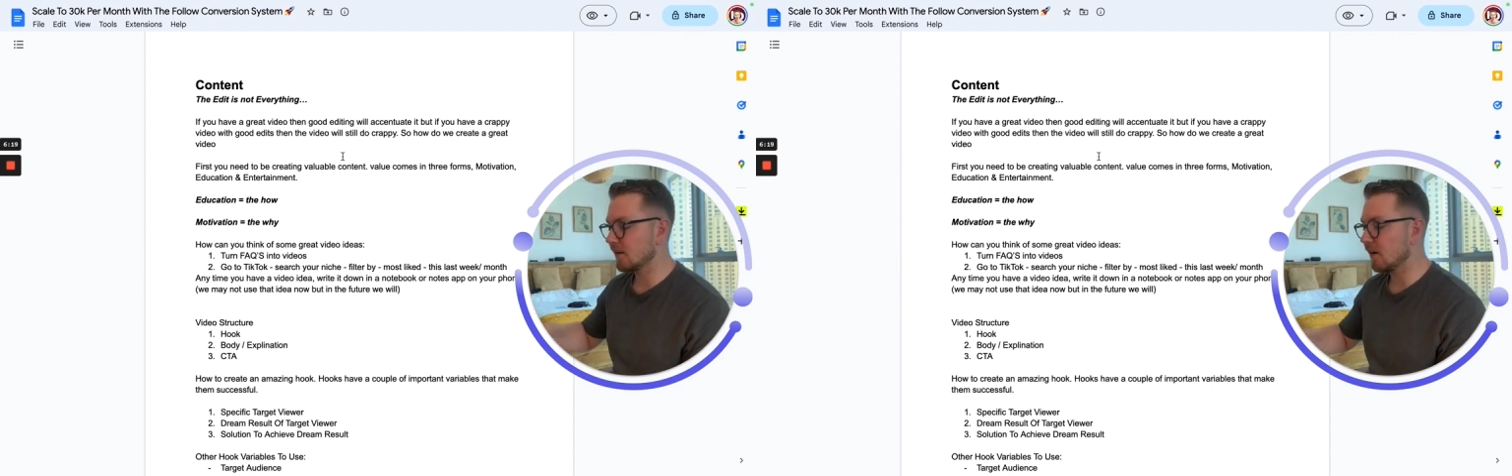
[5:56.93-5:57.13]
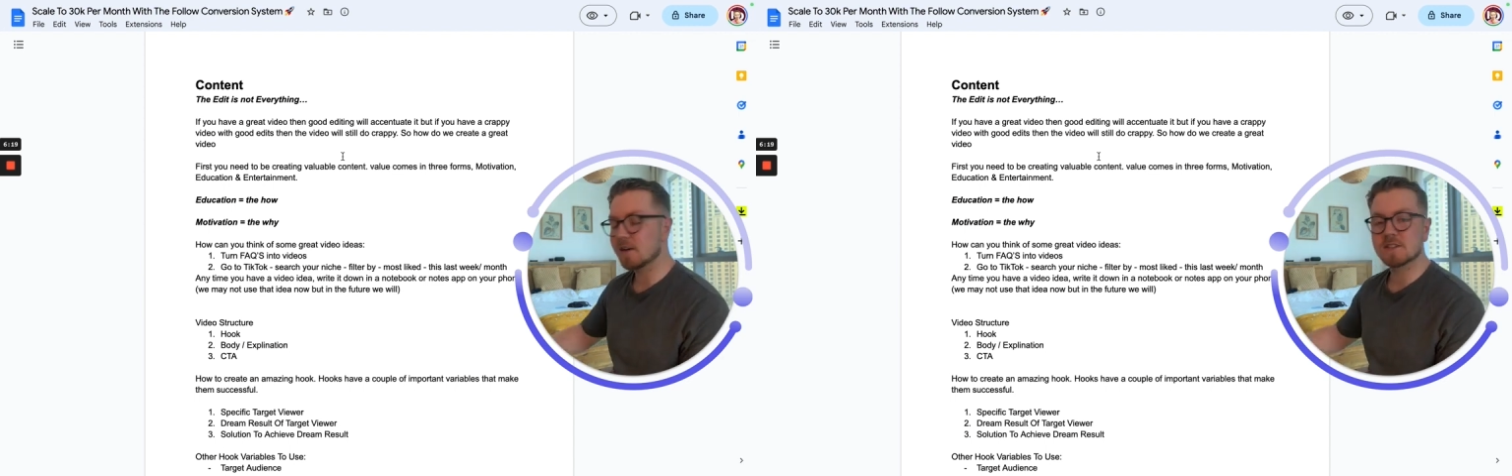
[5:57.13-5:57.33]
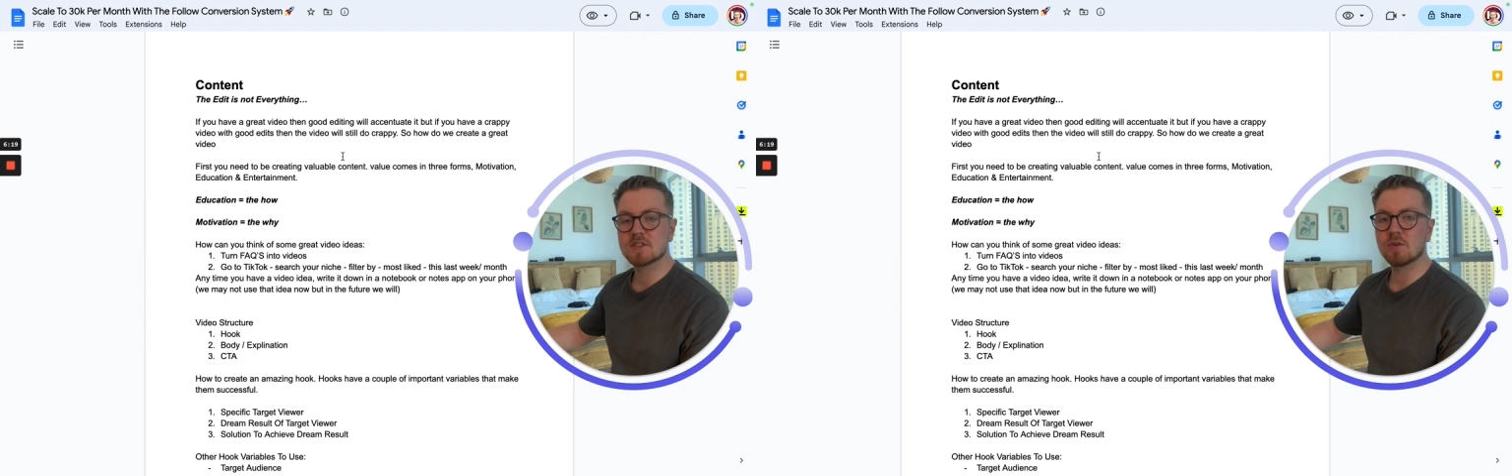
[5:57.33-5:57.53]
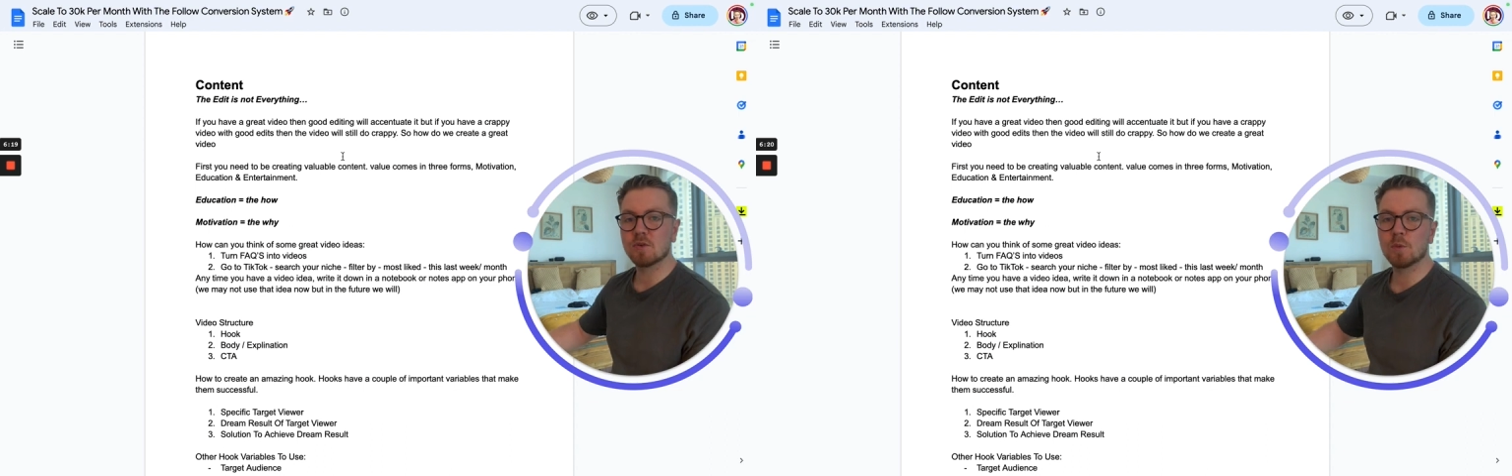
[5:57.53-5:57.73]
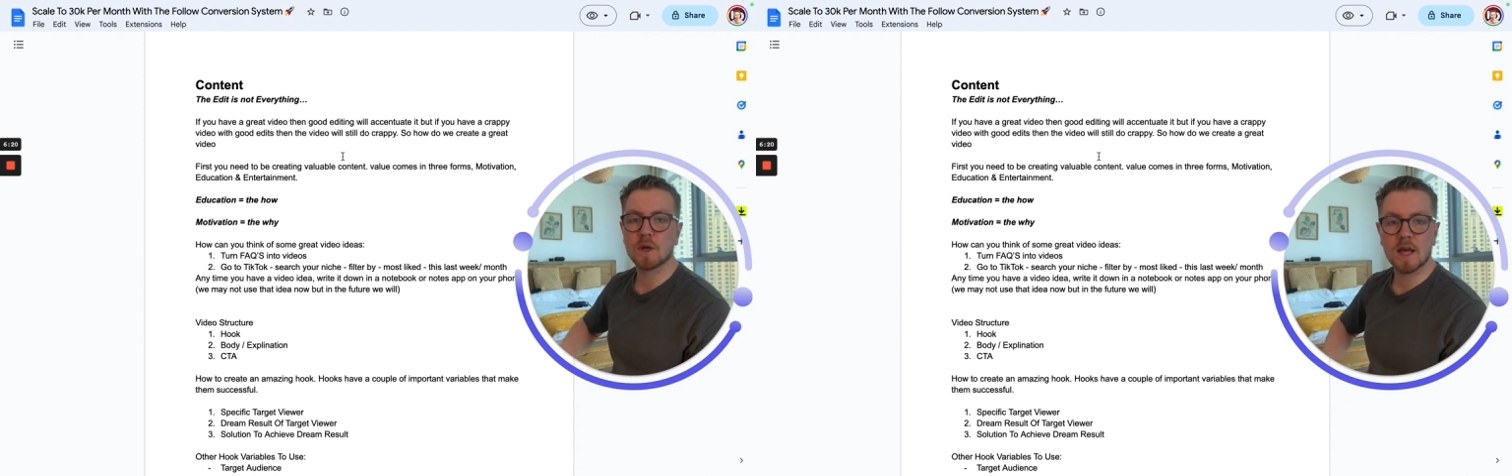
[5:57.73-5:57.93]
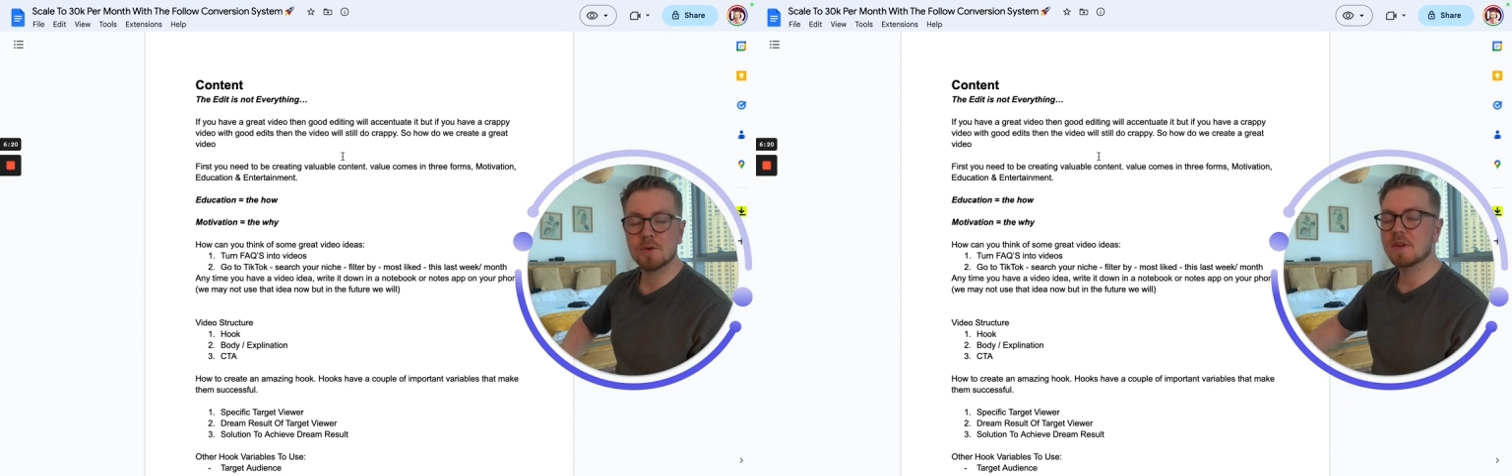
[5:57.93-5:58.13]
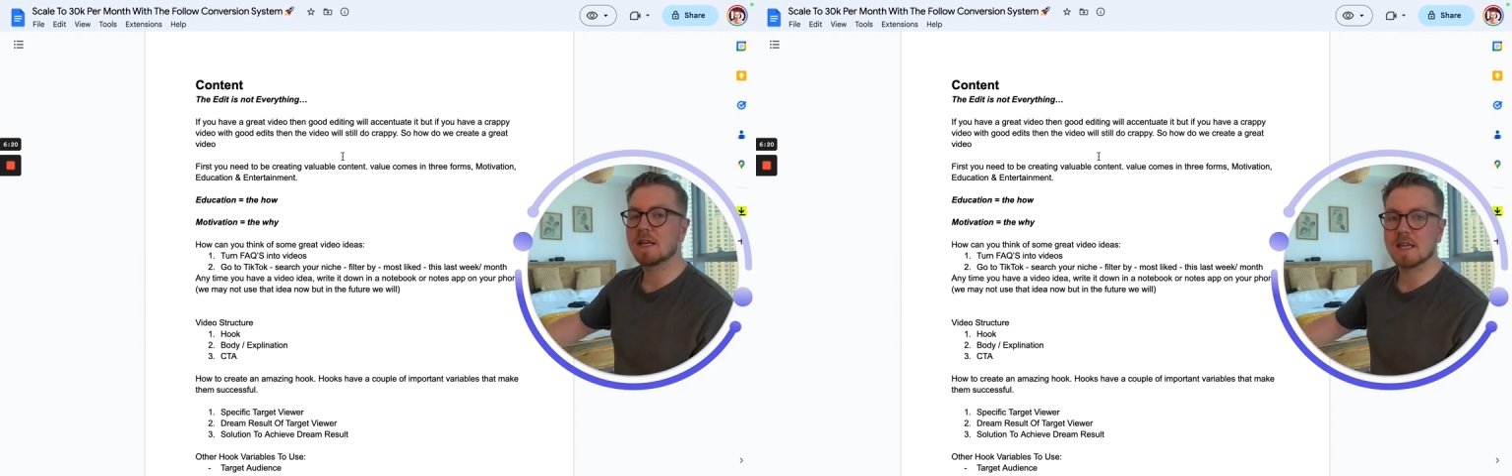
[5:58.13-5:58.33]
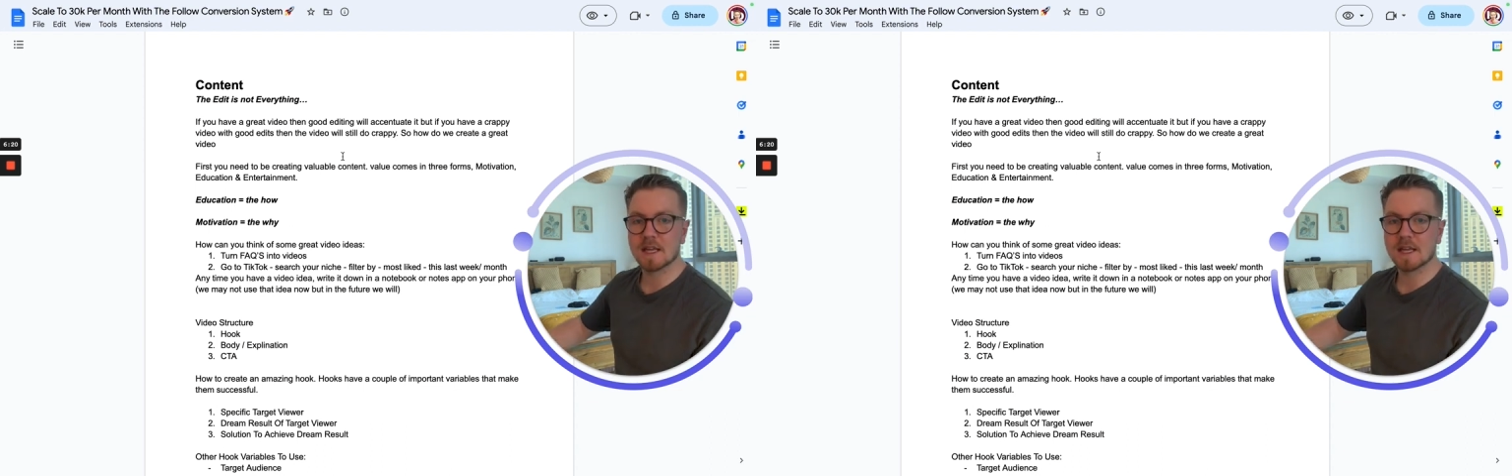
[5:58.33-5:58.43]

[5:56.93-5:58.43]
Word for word: on its own without any